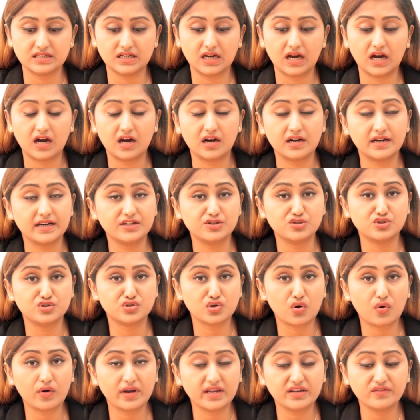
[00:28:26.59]
are
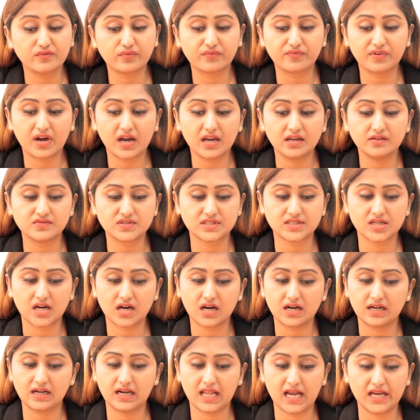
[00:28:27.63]
enjoying
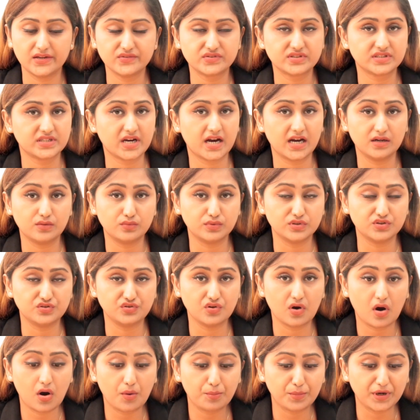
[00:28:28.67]
5-star lifestyle with
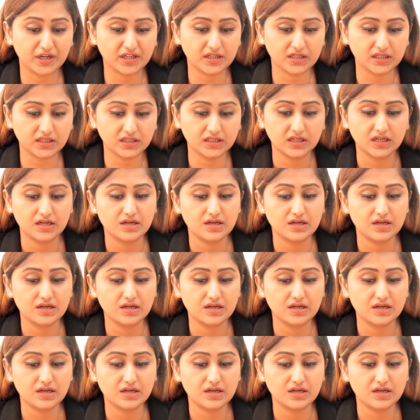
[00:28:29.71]
your money,